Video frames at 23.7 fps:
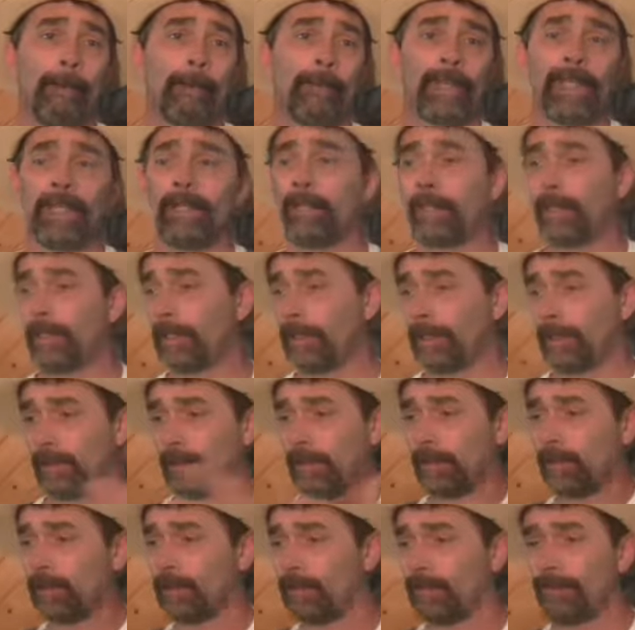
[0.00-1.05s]
Peter,
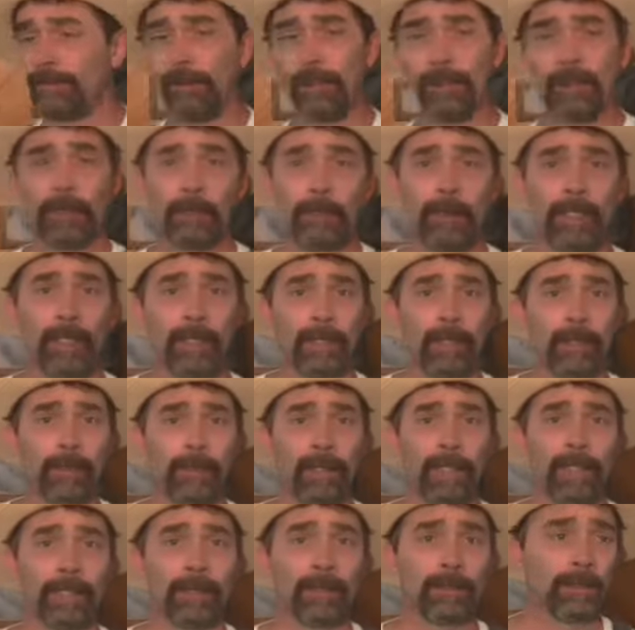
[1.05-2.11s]
in 1 Peter,
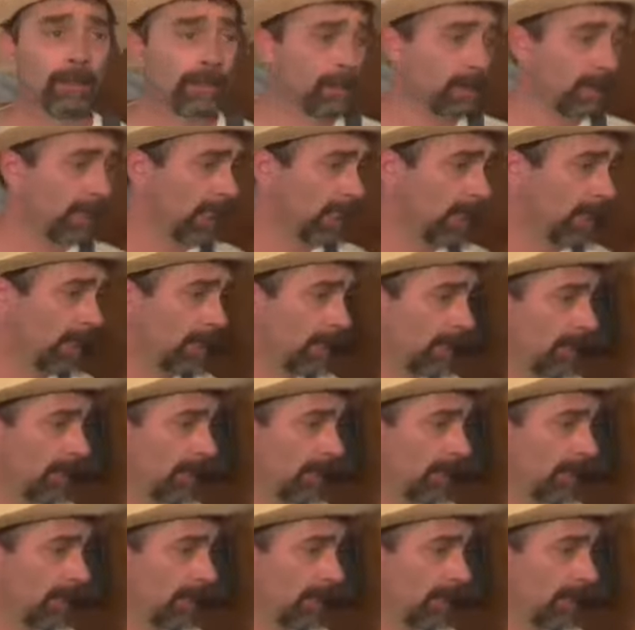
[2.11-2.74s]
begins to say,